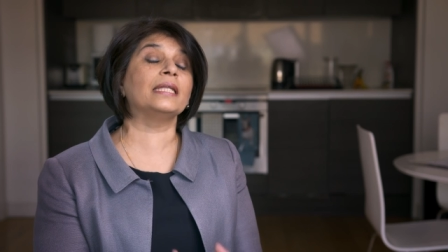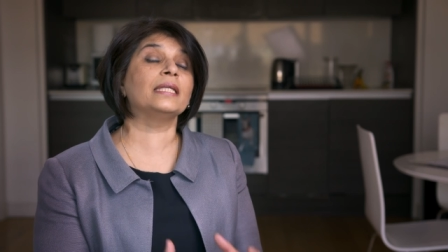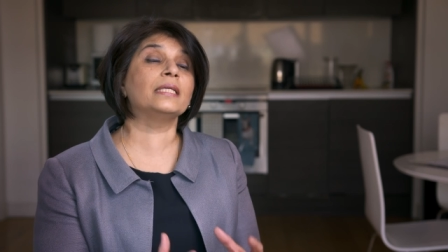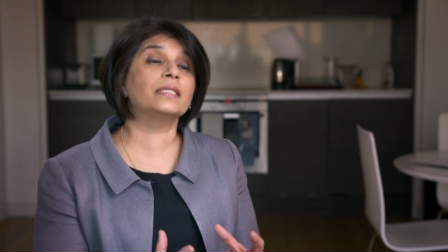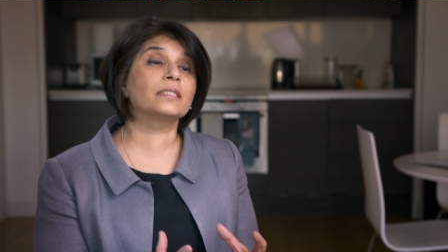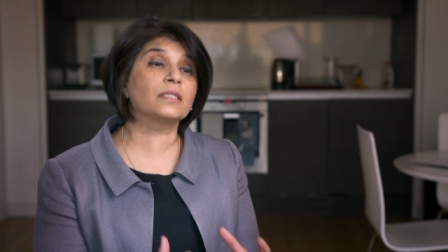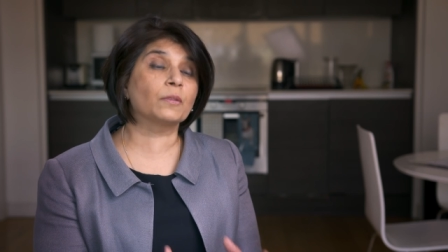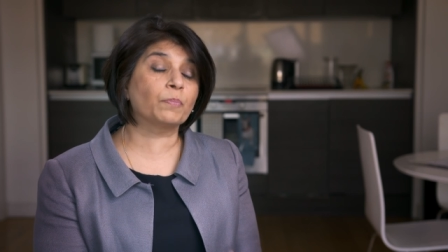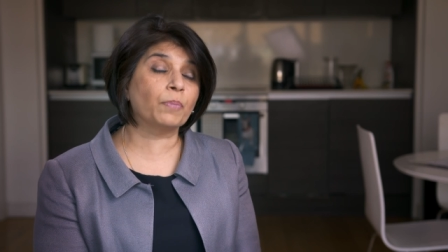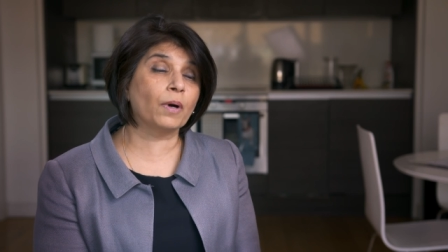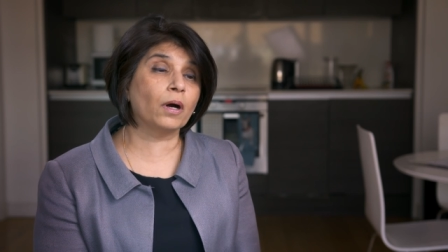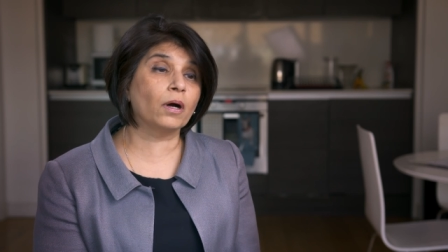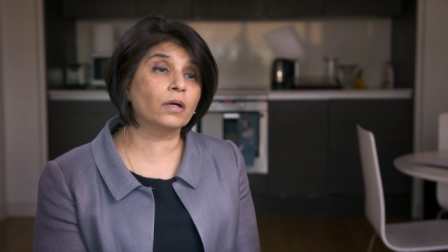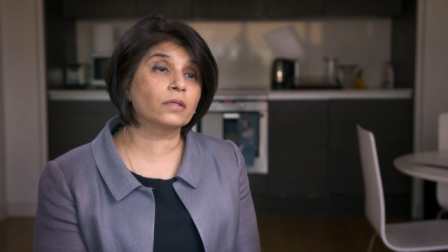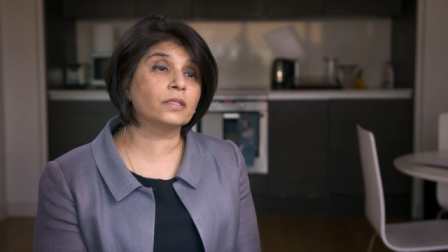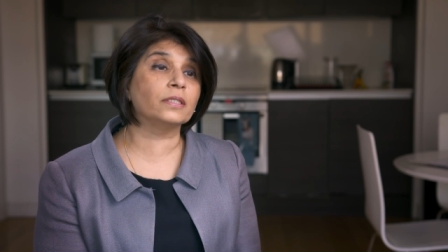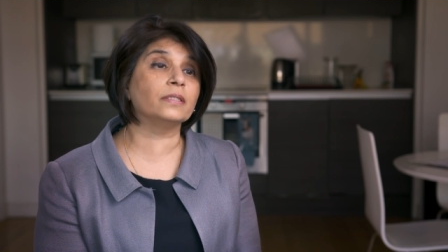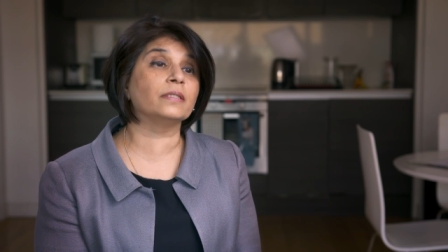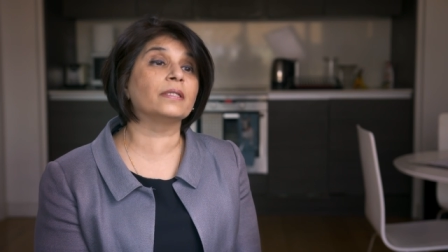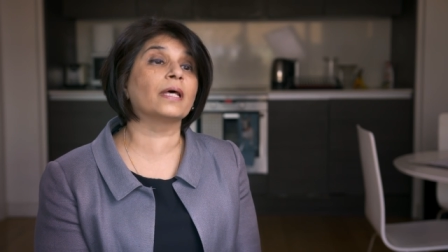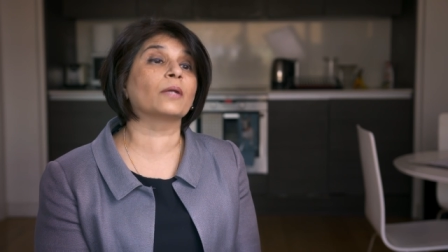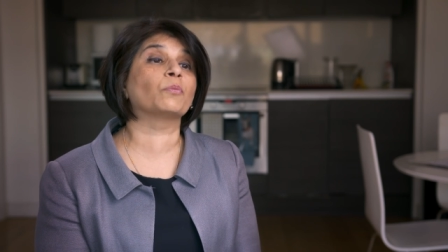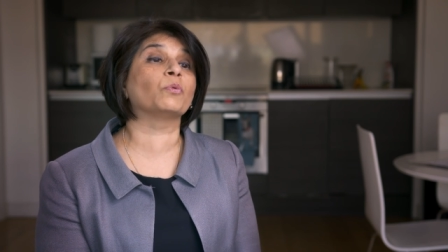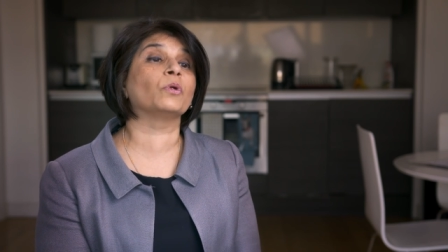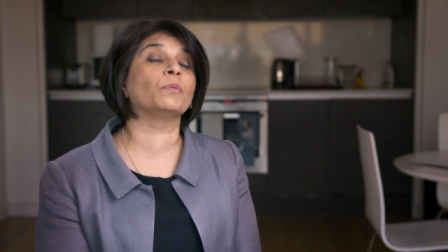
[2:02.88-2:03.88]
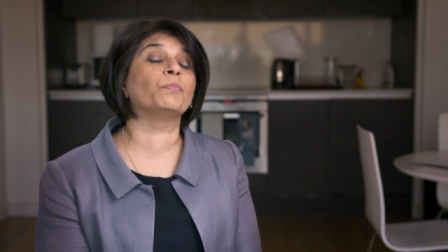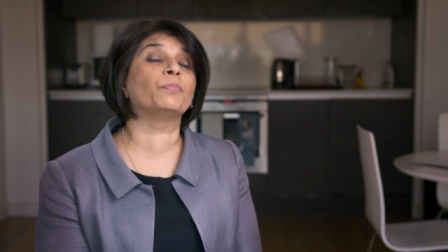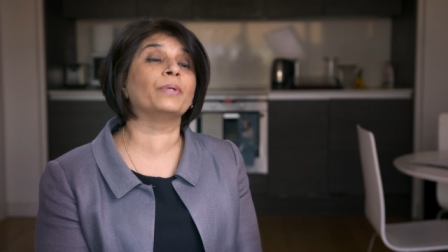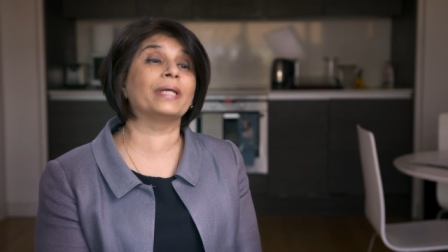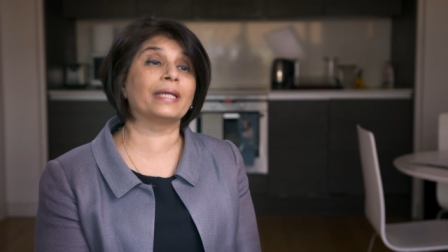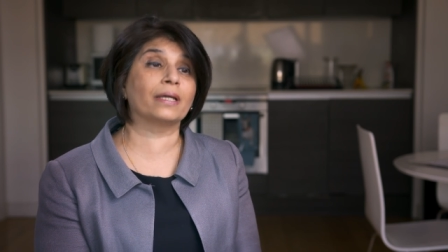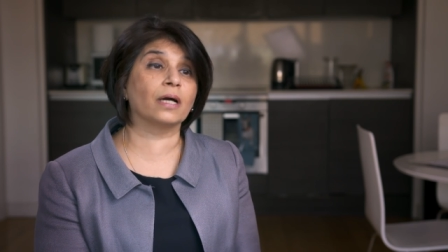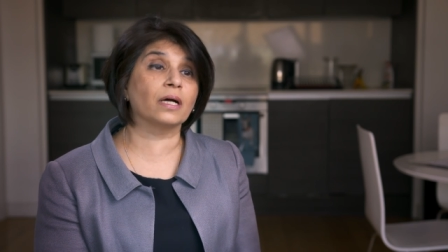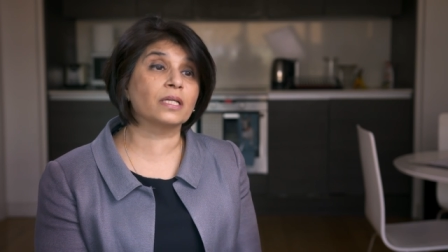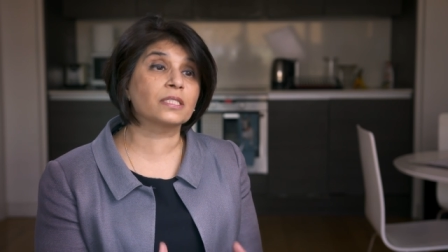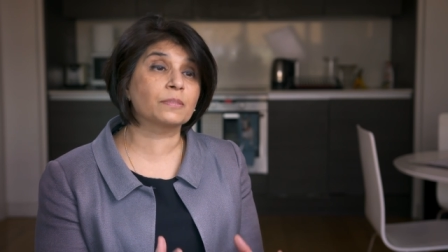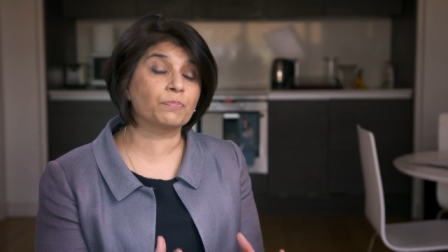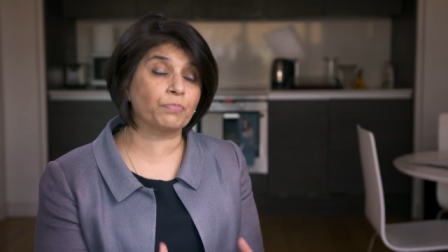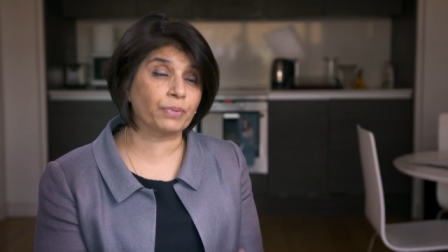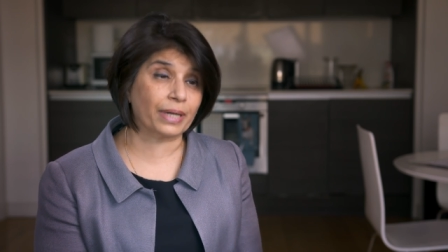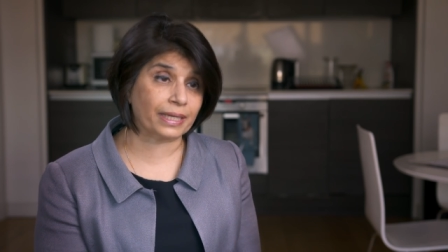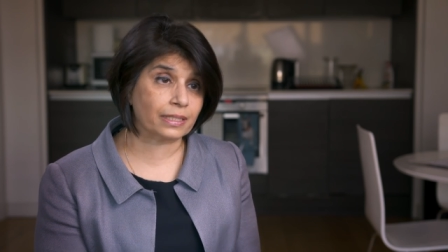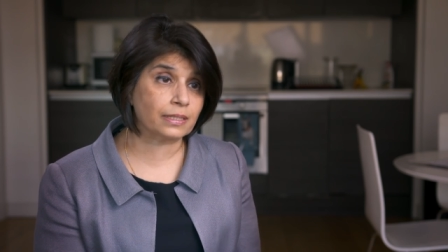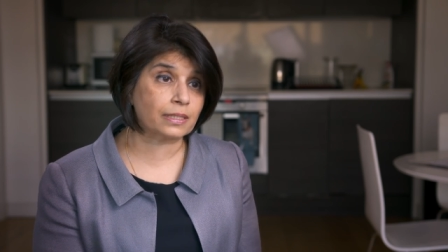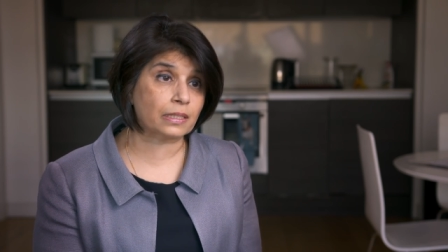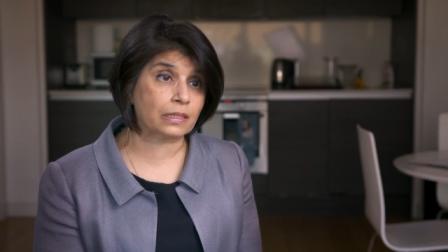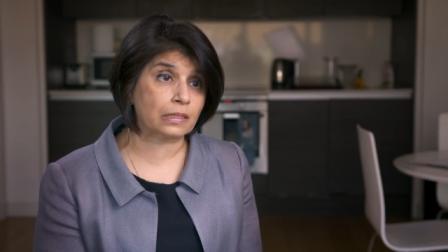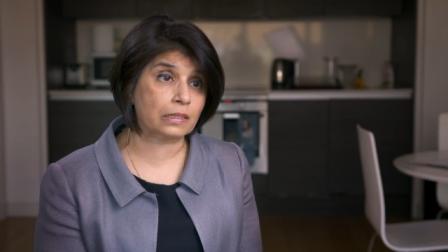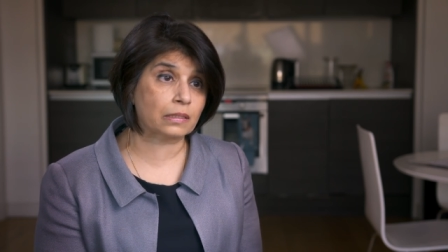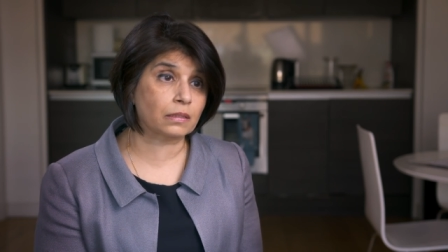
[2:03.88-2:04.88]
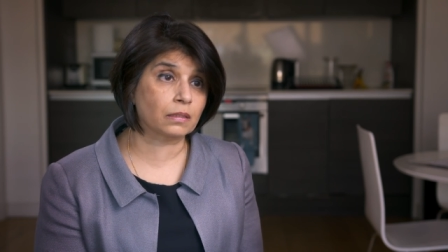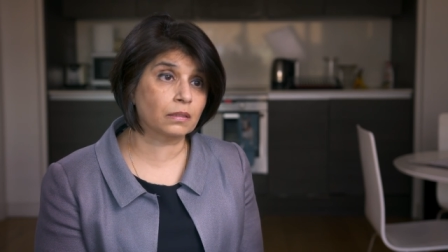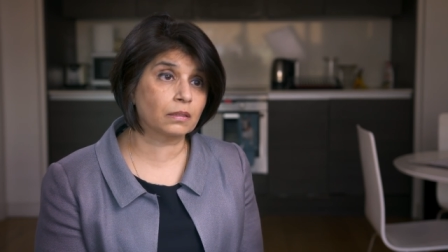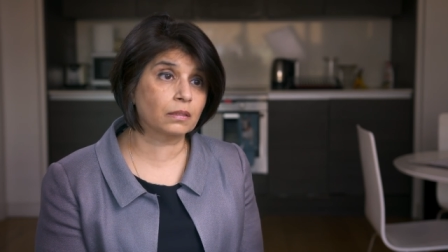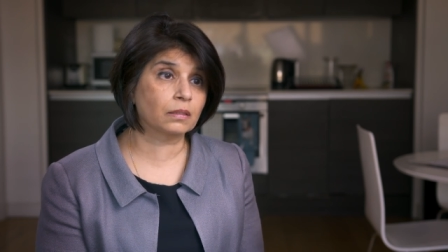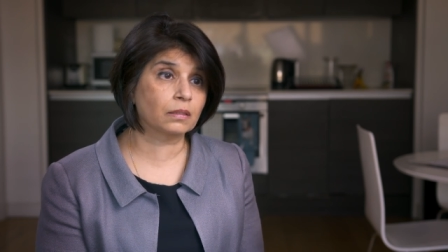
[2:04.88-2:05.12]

It is the party that will bring us Brexit.